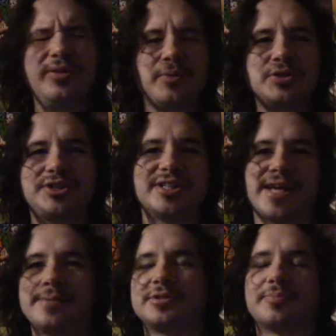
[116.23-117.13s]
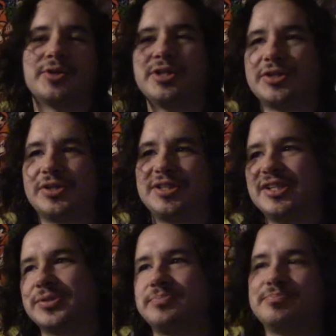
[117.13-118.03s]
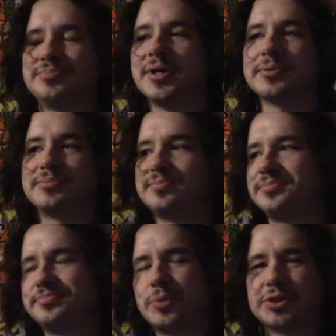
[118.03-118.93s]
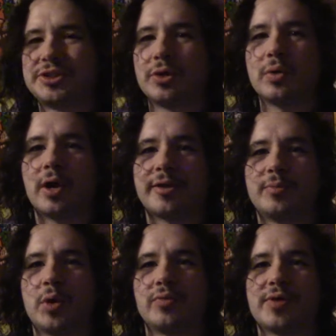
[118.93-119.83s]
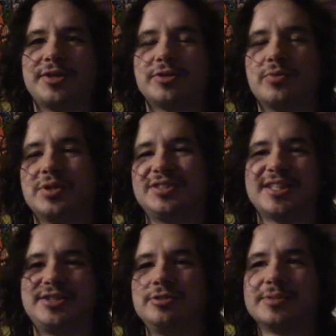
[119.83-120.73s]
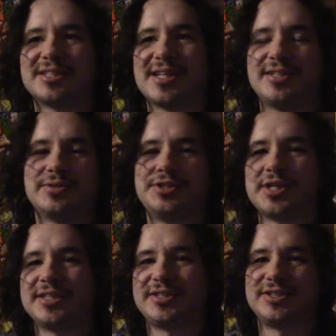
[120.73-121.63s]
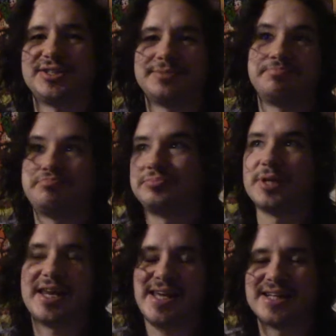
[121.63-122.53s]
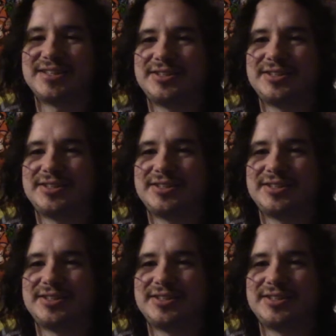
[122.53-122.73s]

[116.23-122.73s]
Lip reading: Most of their games are pretty good, well, more so a lot of the more retro ones, like Super Nintendo and Genesis and NES.